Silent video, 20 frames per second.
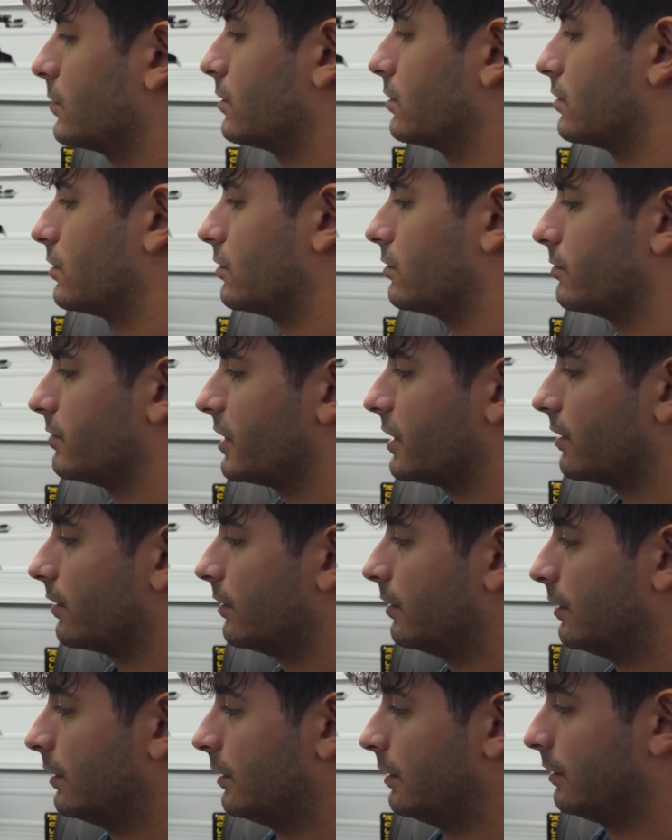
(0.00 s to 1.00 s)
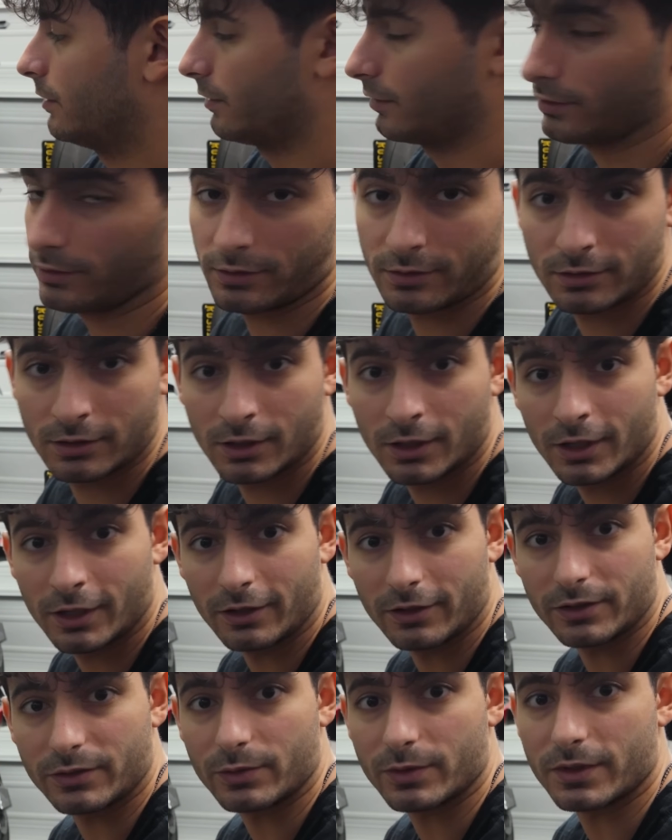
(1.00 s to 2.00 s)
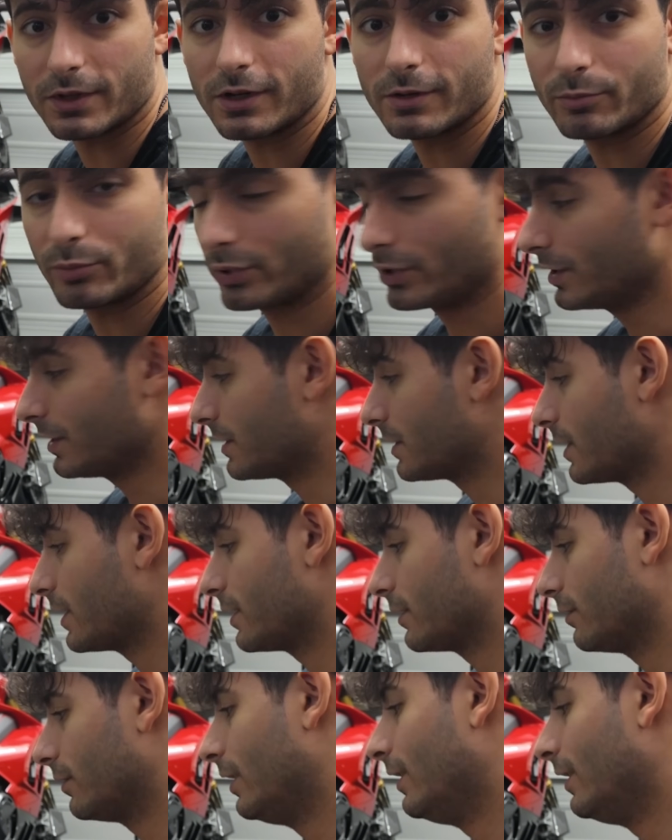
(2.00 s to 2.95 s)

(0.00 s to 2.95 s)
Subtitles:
Oh man, this was on pretty tight.